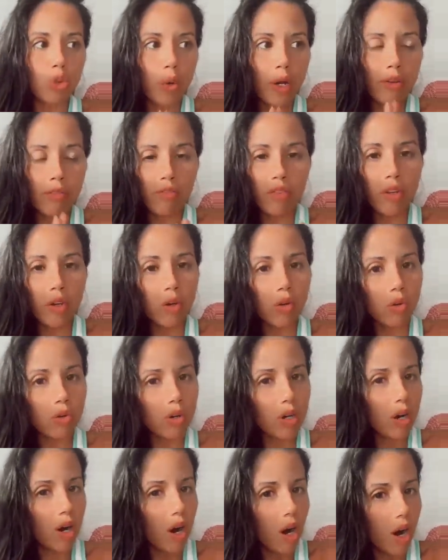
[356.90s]
do I
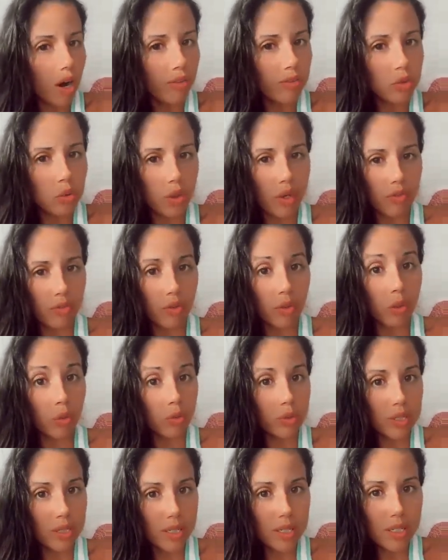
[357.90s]
feel off? Do I
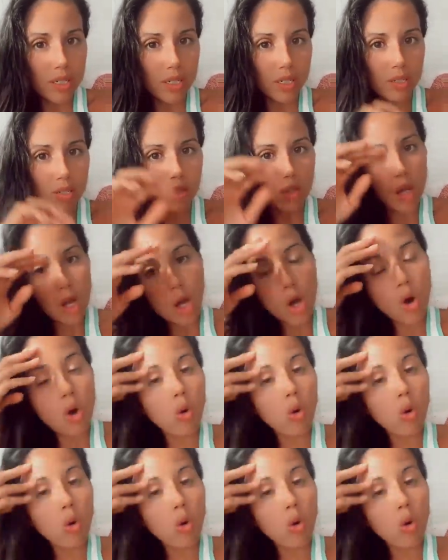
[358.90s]
feel resistance?